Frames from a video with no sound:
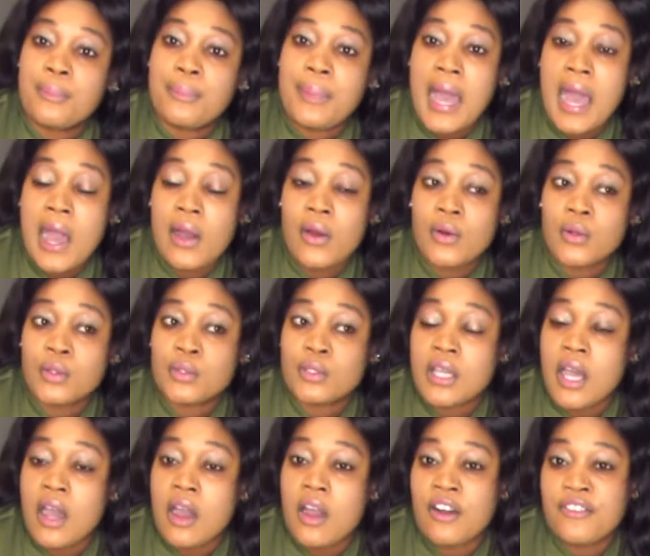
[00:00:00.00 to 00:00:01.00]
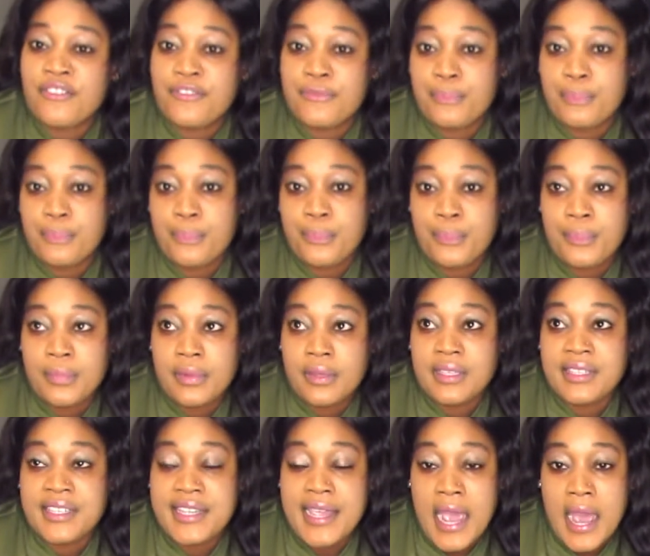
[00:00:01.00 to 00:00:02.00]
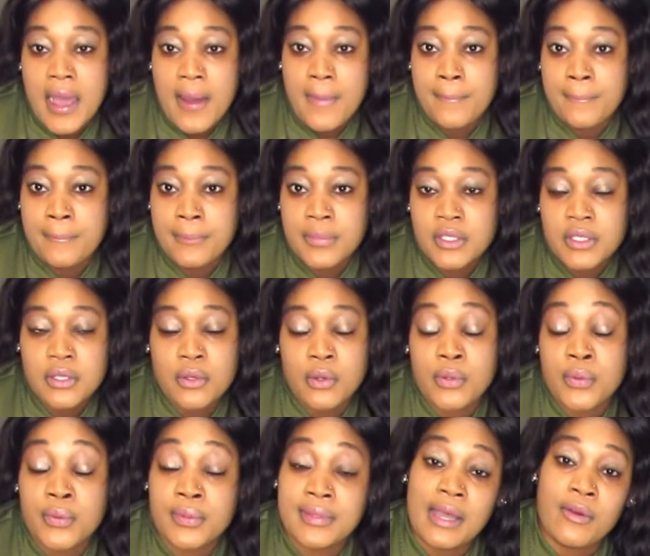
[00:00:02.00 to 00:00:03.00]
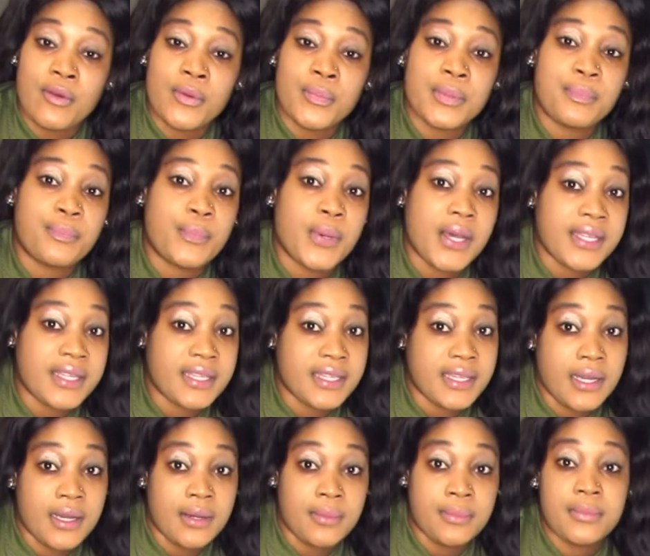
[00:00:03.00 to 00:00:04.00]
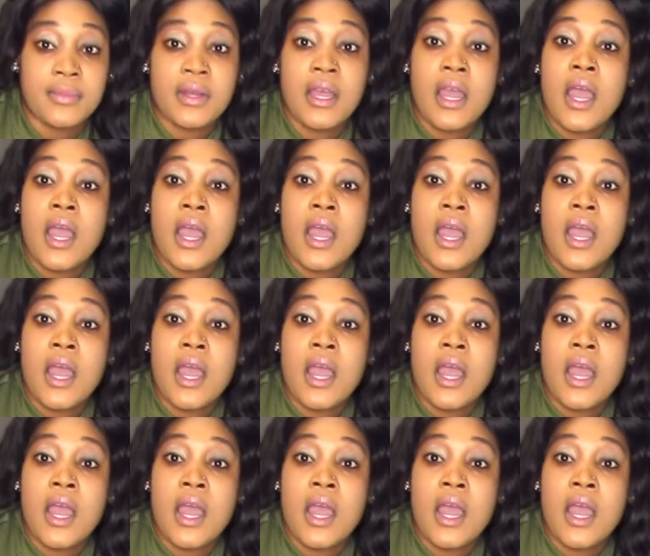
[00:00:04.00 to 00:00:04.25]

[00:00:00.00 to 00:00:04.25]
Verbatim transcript: powder of yam so that would be paddy yam